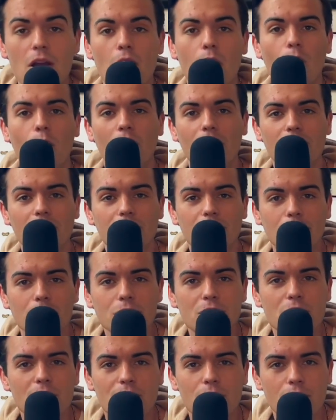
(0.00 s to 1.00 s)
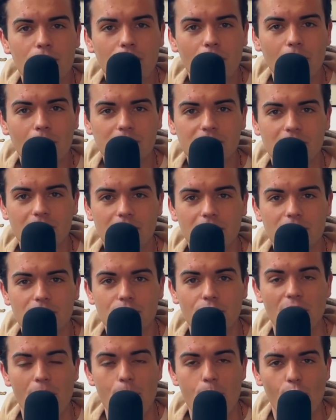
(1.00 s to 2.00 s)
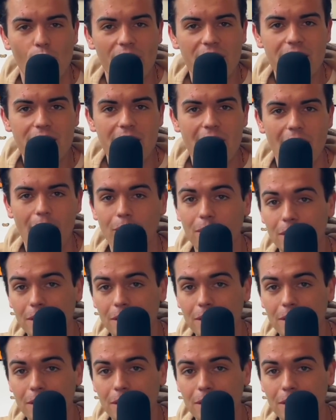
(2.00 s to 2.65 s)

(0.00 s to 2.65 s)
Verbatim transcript: What if I told you if you follow us on Instagram right now,